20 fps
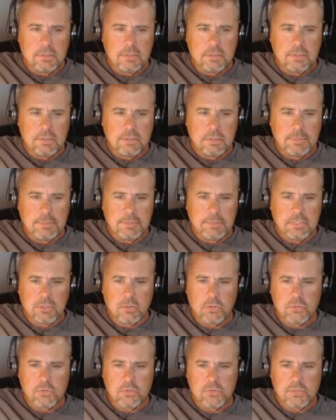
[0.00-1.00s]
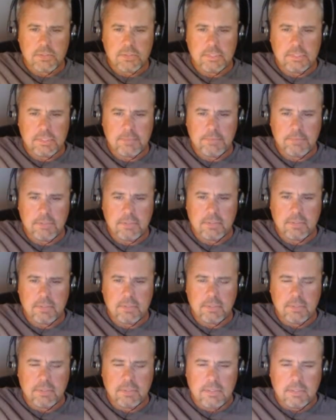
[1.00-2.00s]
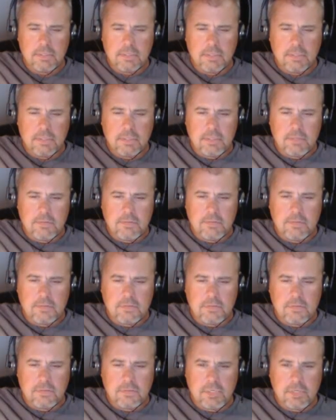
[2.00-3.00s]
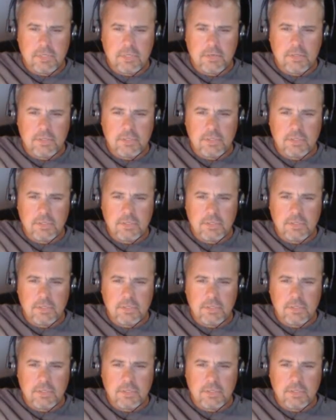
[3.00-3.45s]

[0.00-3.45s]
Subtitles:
I'm getting close to the dam here. This area here